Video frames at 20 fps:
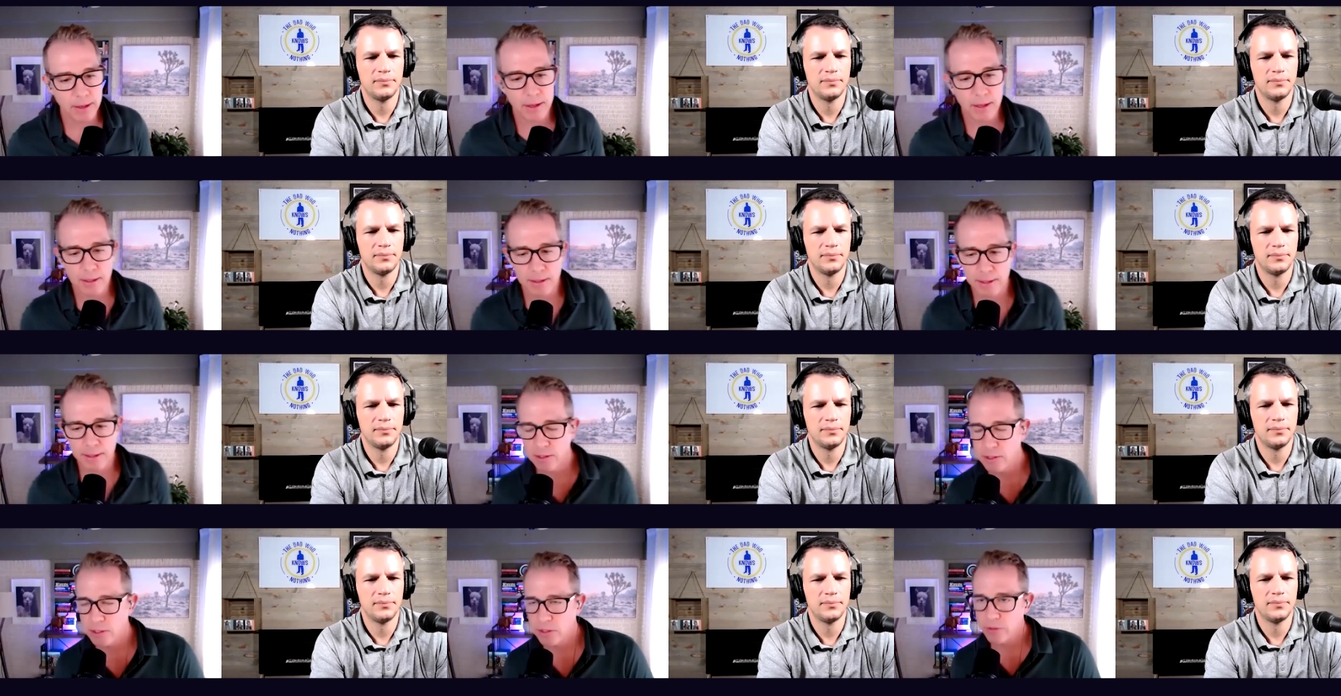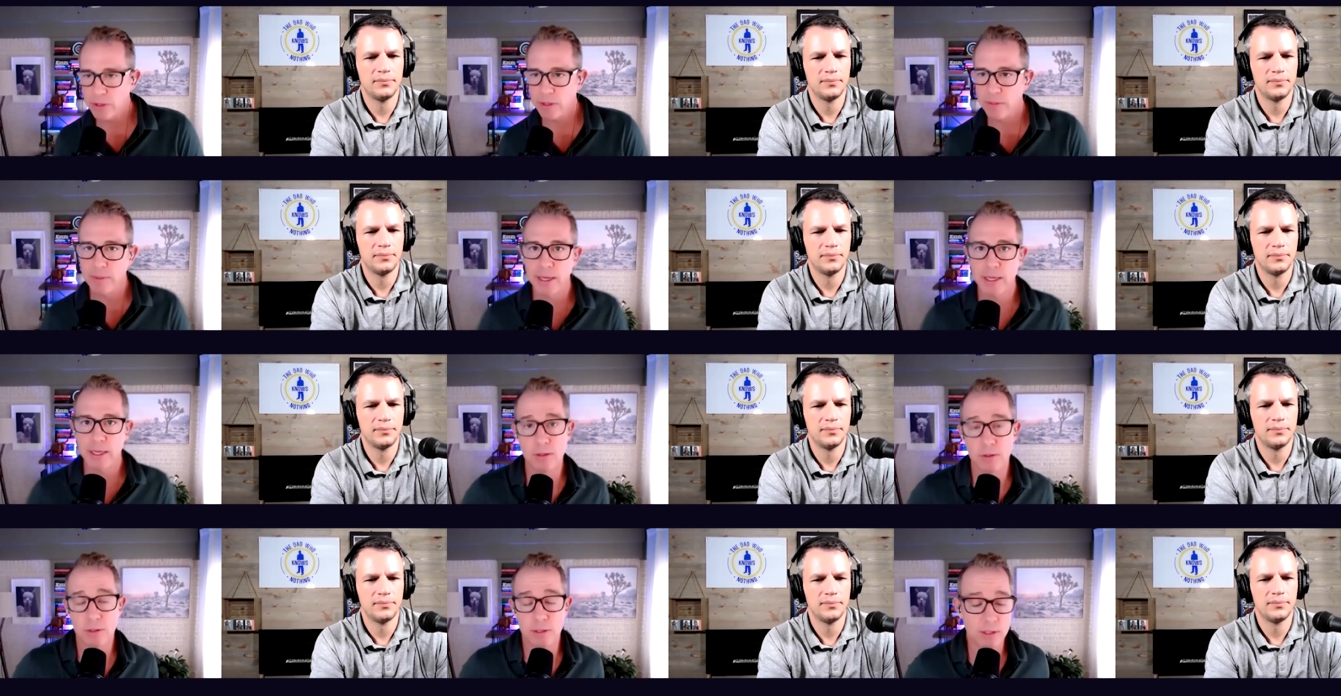Speaker 1: allows you to really
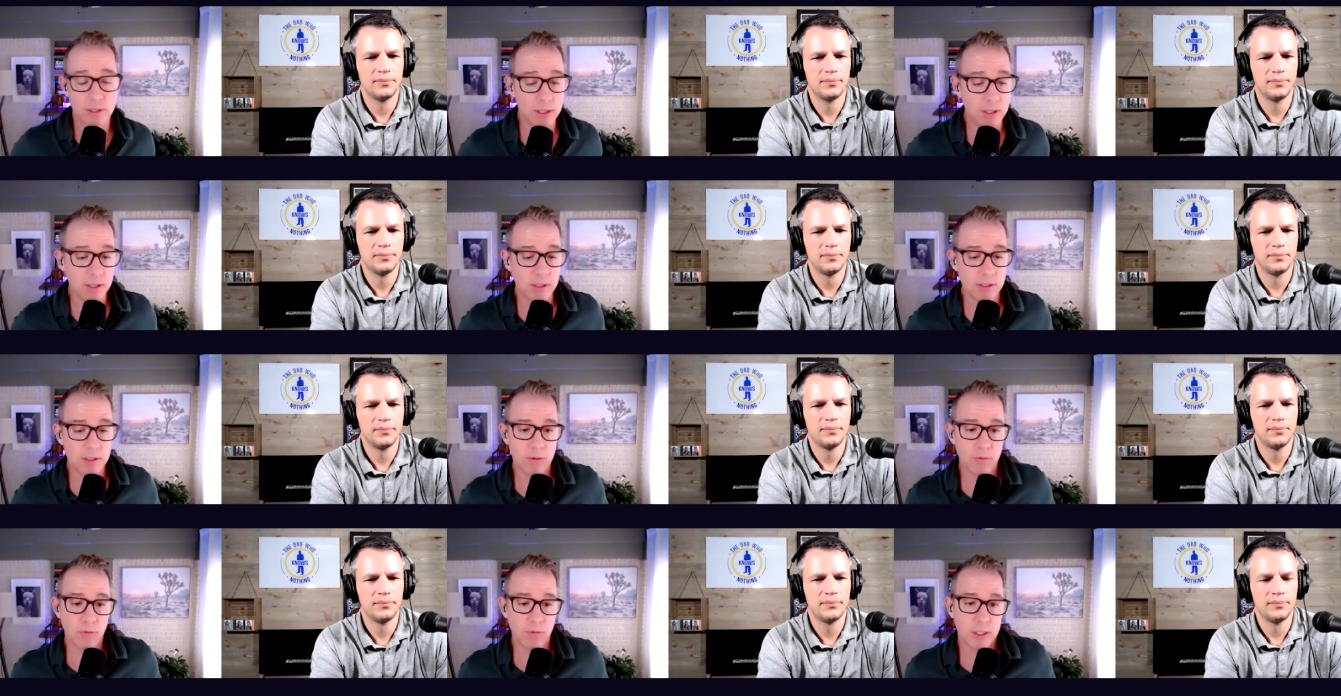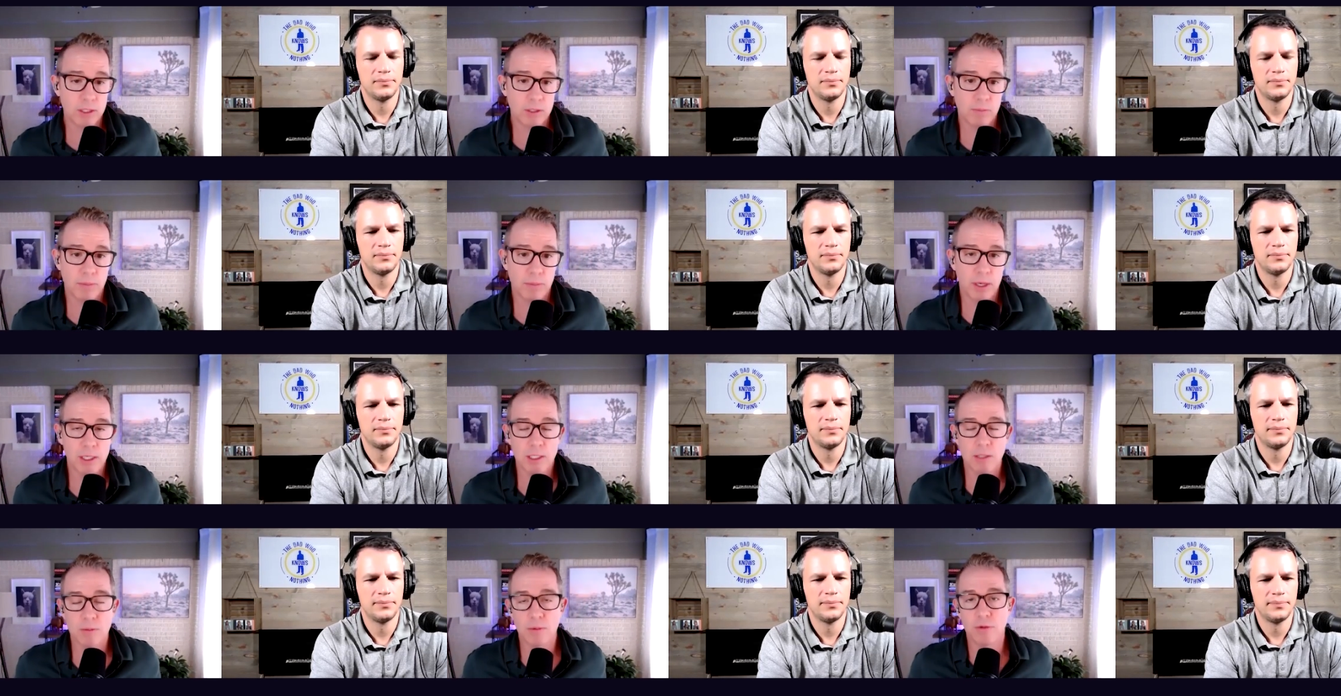make new decisions of what's
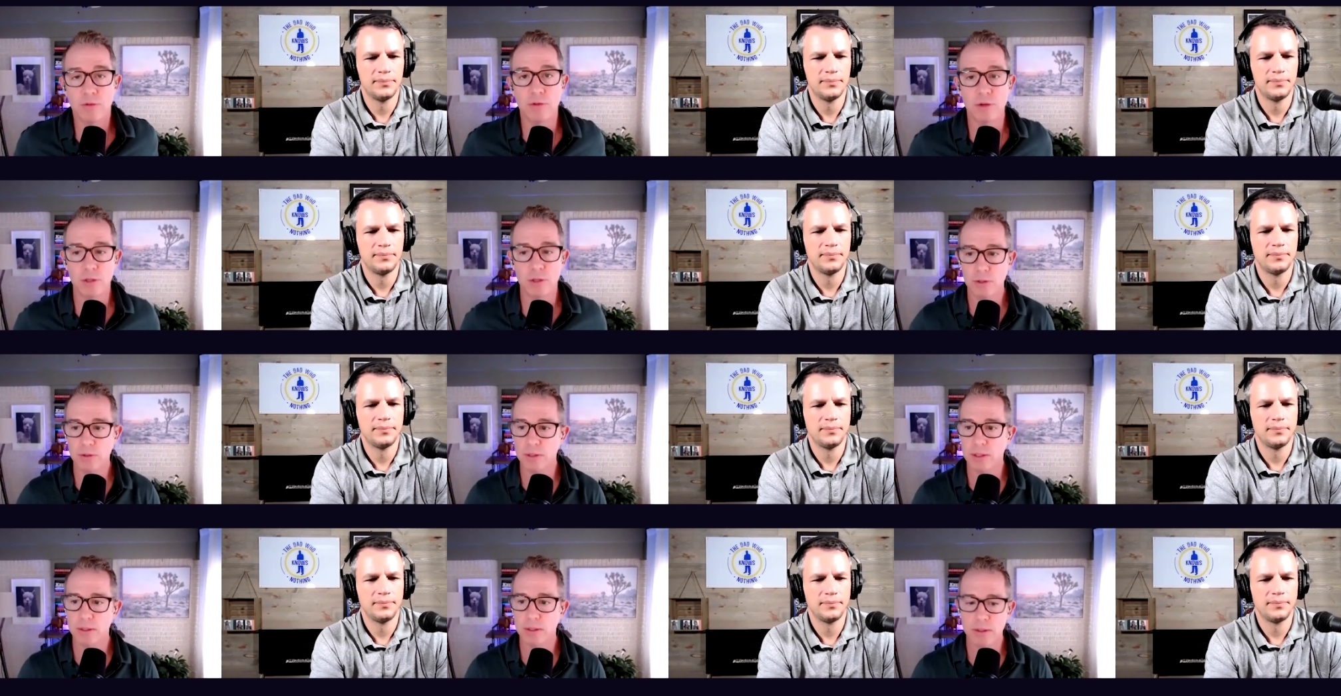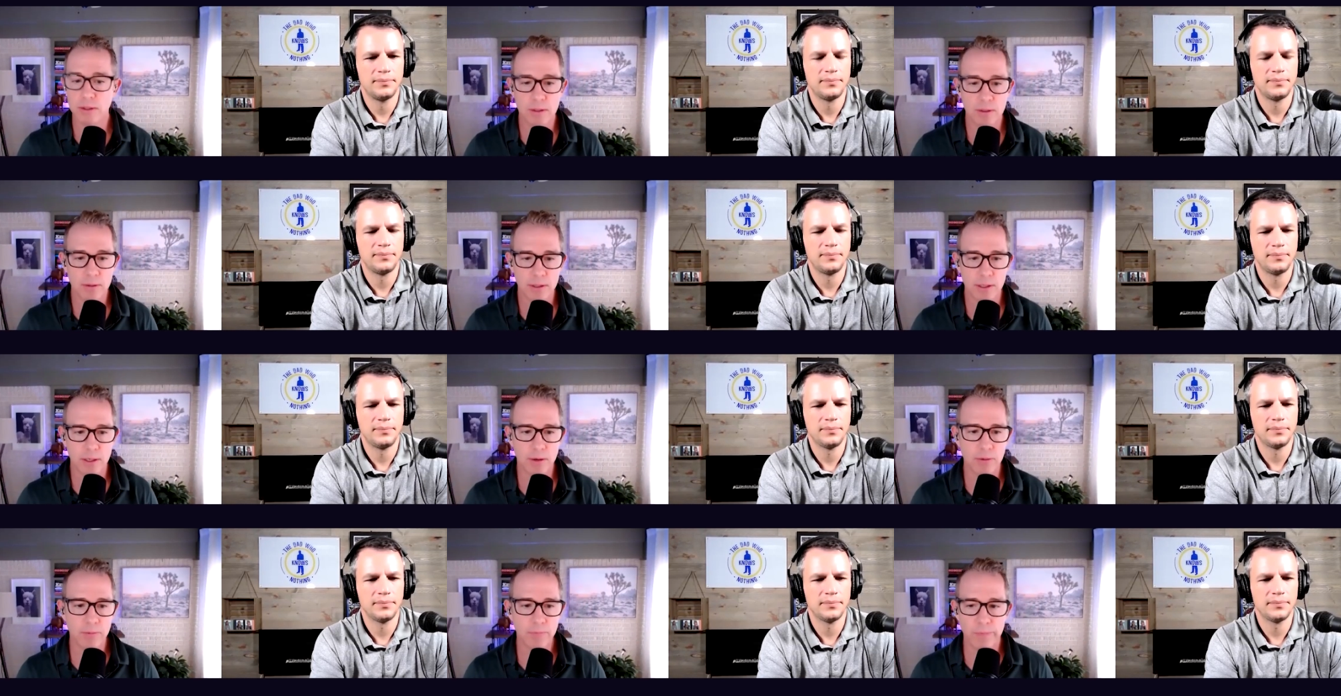possible for you and,
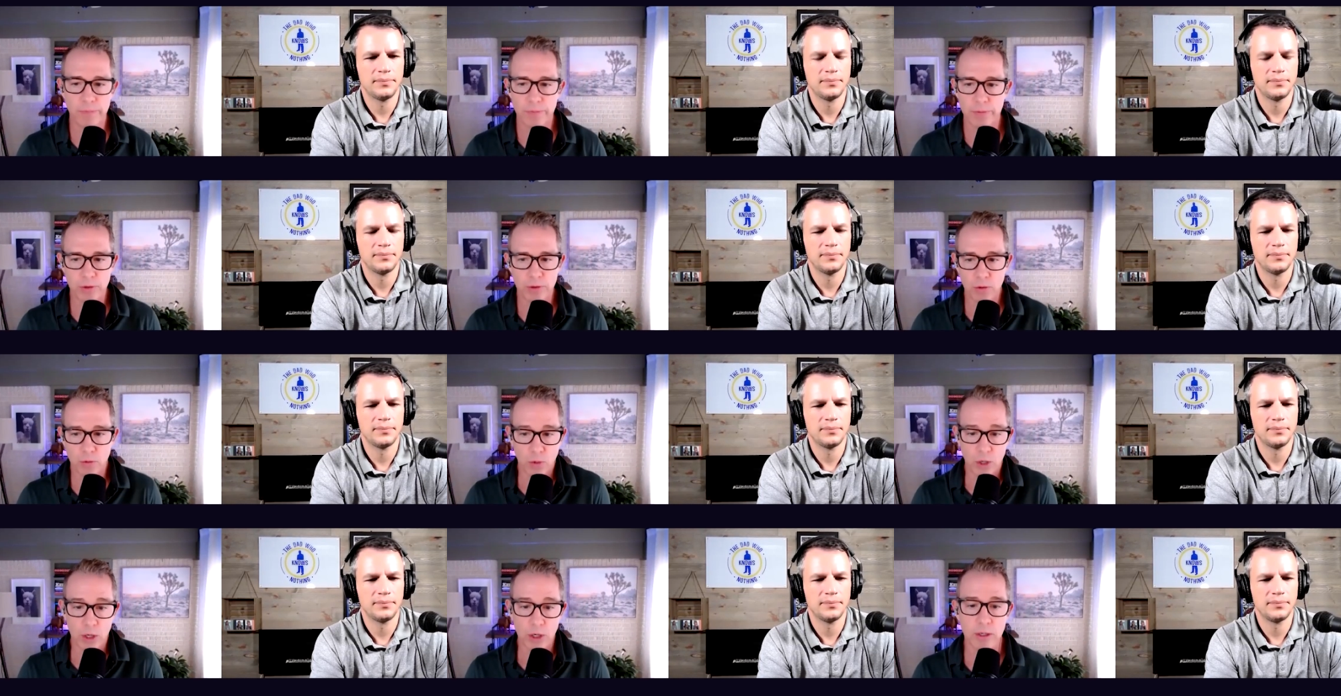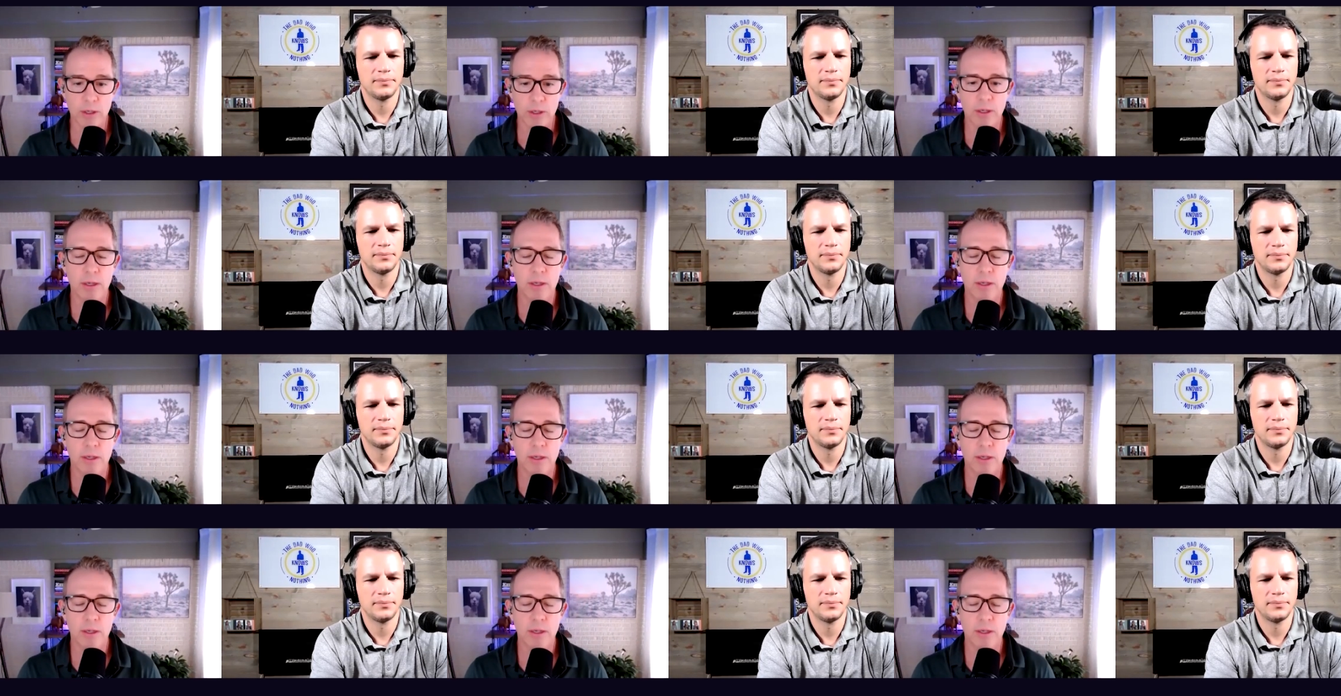you know, your work.